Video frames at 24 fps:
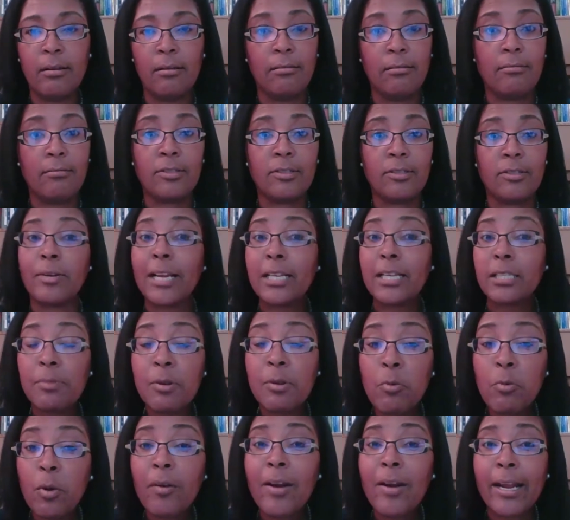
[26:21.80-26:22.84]
Don't ask
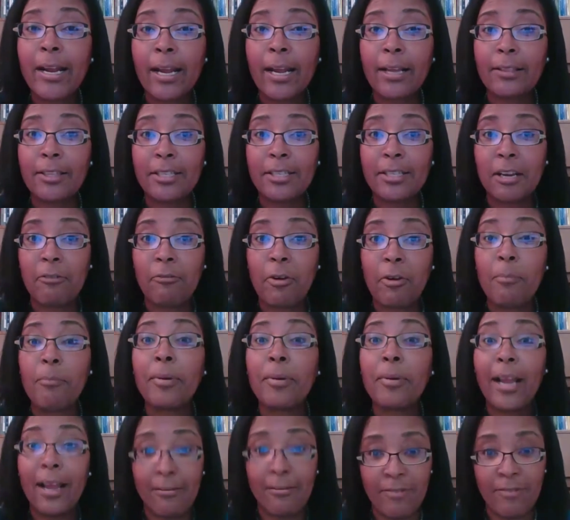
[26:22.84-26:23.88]
me where I got the data from,
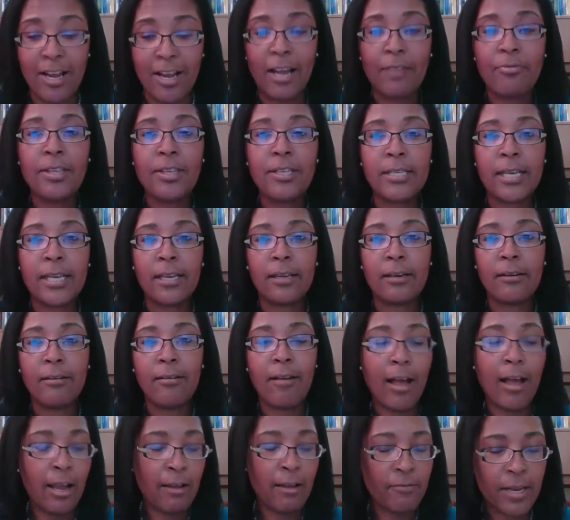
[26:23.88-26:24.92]
but I've got the data.
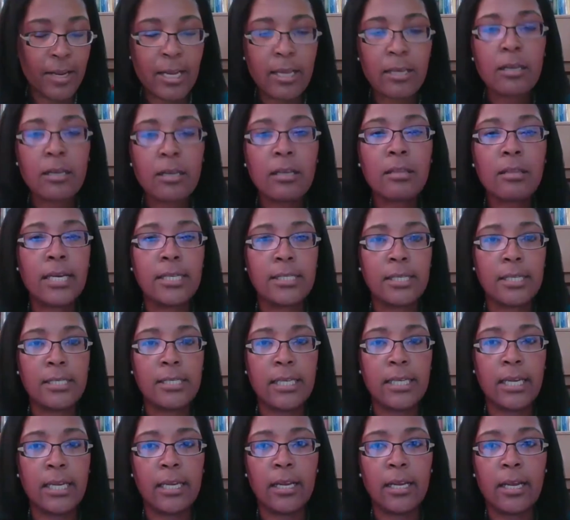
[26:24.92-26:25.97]
I've analyzed the
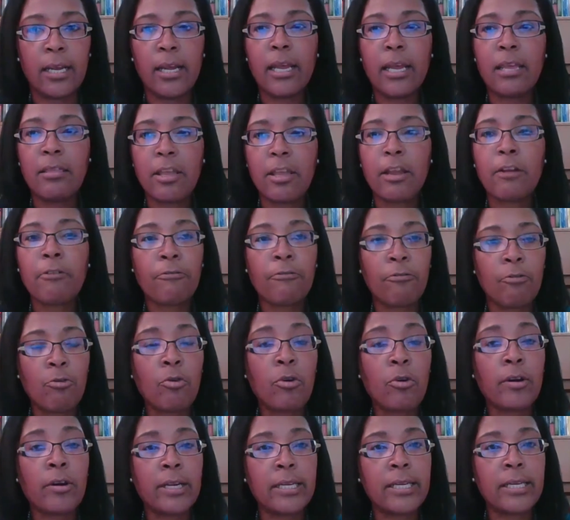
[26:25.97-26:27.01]
data, and
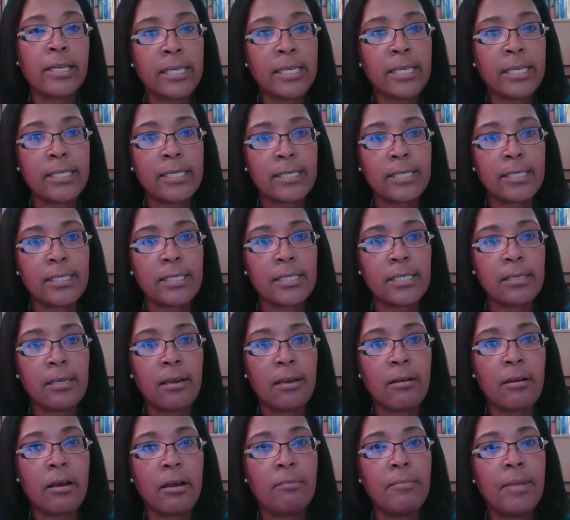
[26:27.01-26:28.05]
therefore it is.
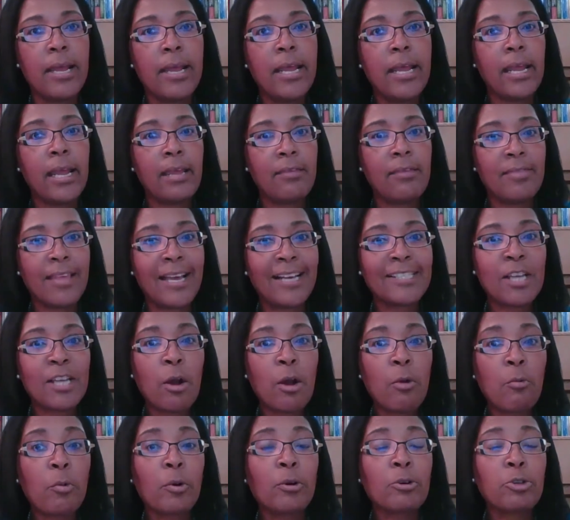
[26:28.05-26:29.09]
And that's
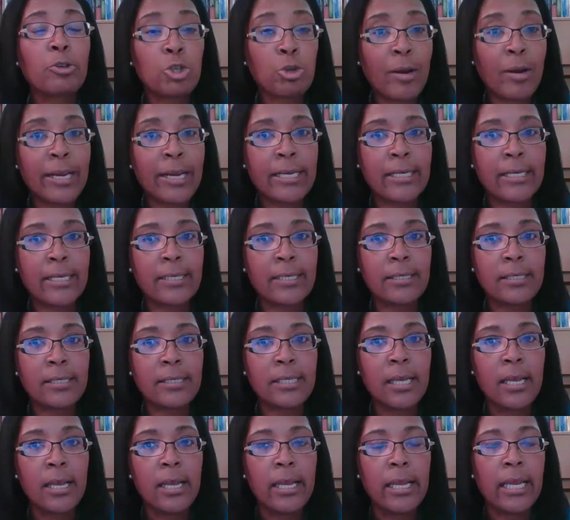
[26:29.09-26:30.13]
how we're trained.
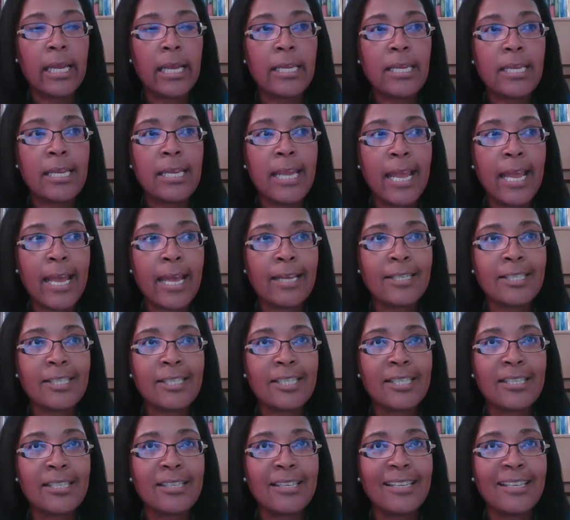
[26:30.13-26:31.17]
And
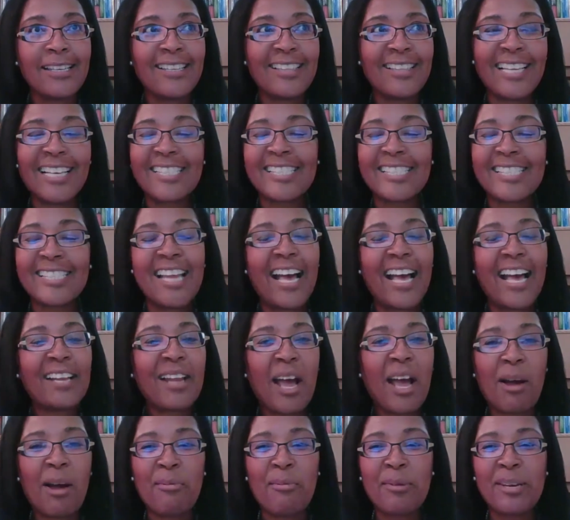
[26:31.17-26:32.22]
yet, that's not
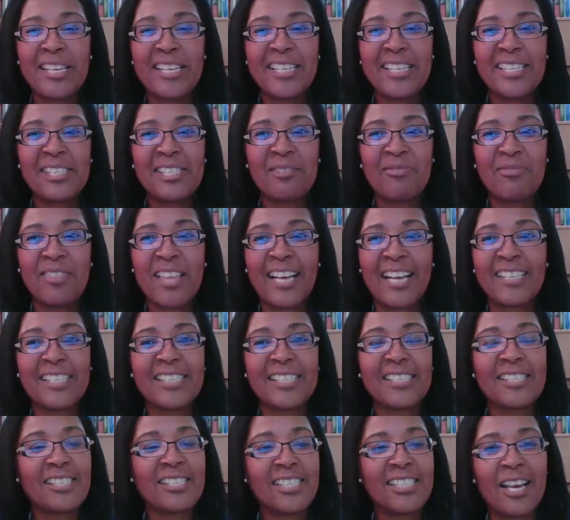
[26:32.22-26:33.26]
how it is if that
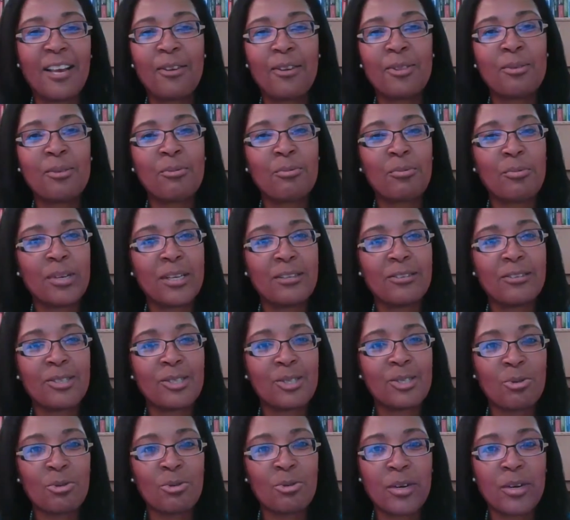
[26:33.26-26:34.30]
doesn't tell the real
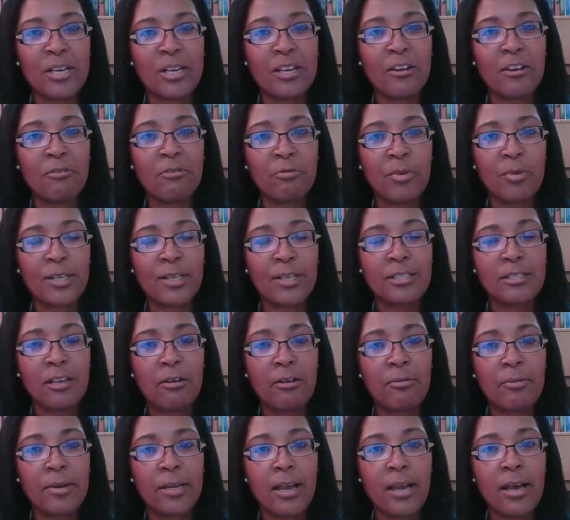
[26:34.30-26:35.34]
story of what's
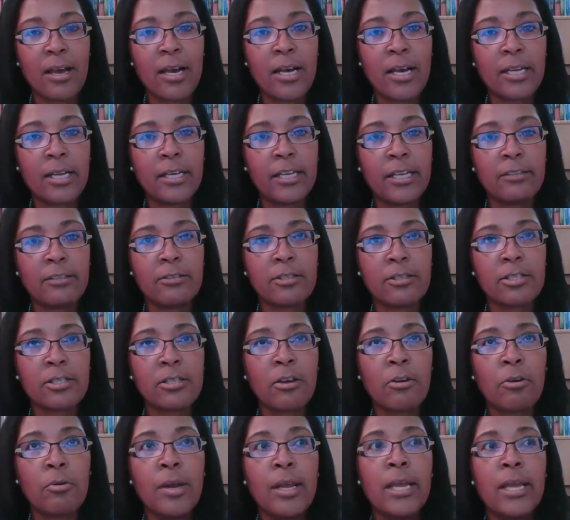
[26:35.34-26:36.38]
going on. And
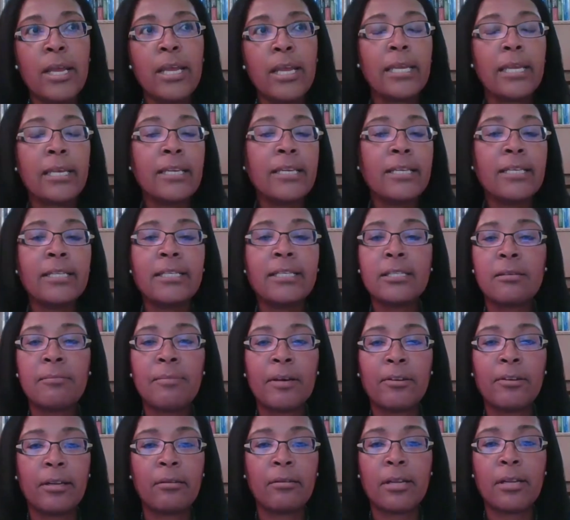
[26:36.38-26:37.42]
so it is
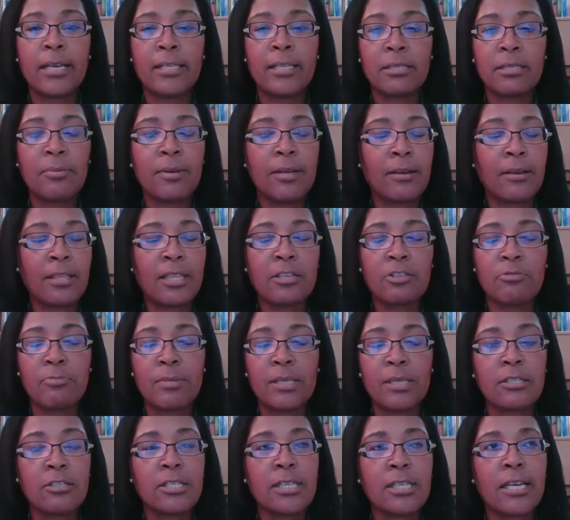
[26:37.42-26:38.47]
about, Etsemaye, I think you
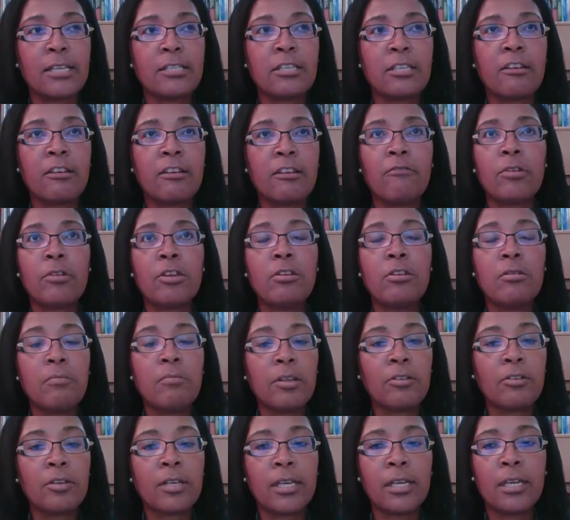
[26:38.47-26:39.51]
mentioned the idea of
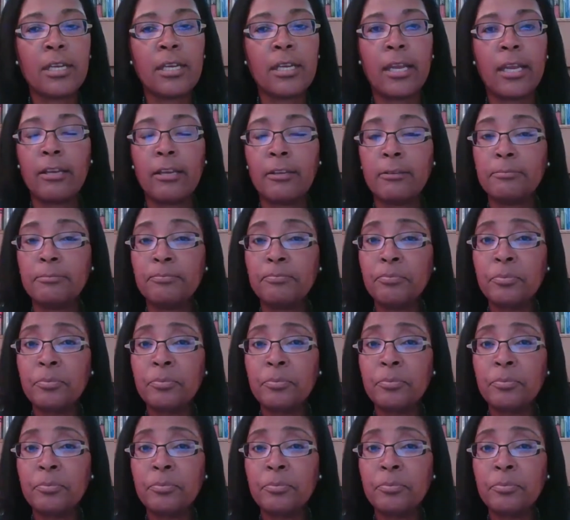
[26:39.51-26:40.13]
humility and